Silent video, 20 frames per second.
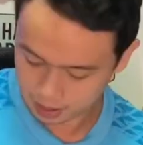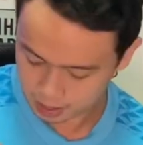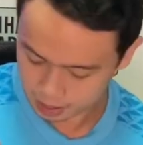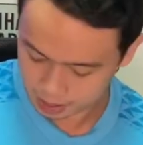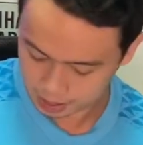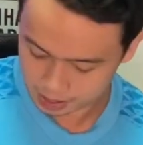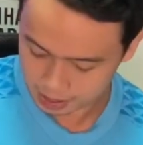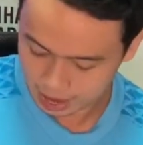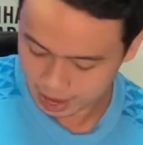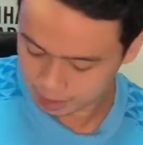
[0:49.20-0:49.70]

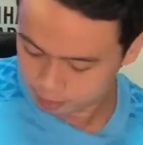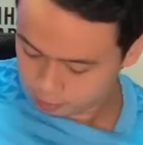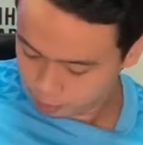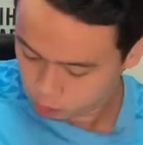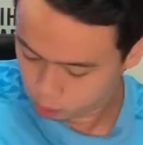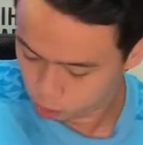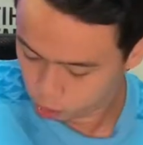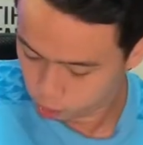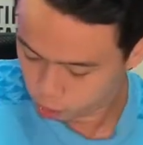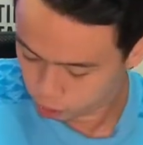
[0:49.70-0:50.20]
light
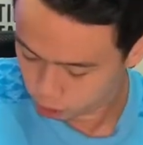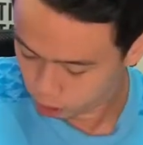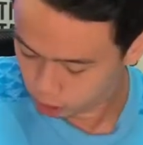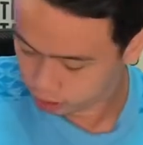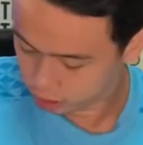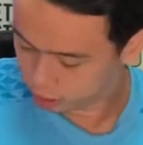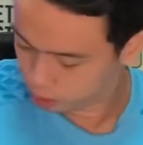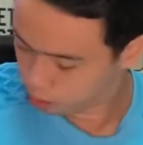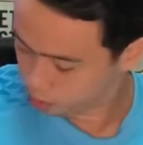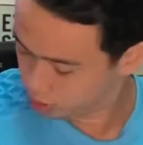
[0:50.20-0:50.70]
blue
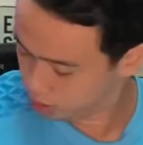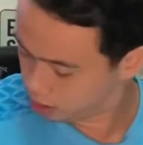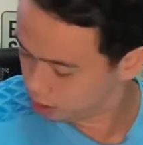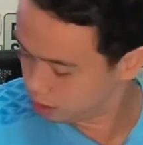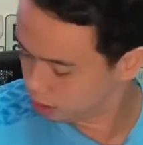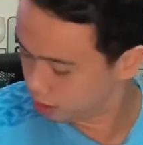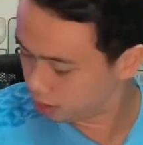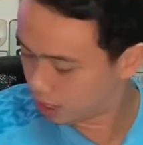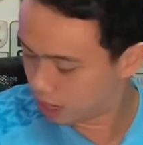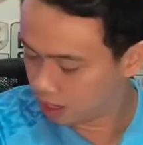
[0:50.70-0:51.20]
color to it,
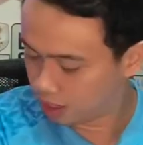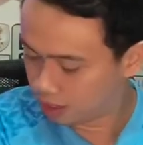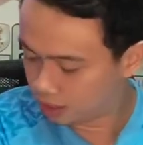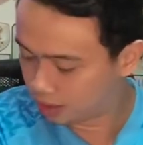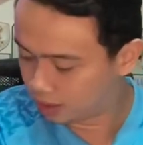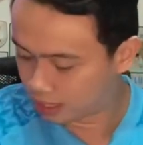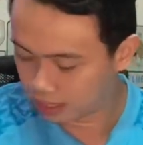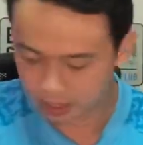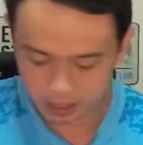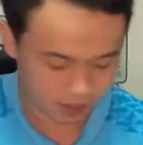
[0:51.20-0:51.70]
kind of
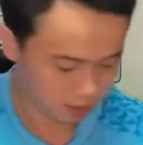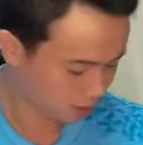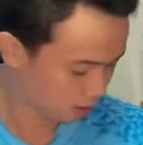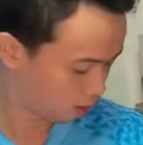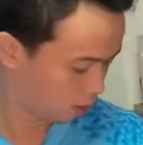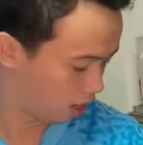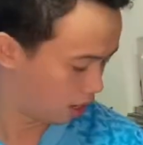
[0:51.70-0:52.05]
teal,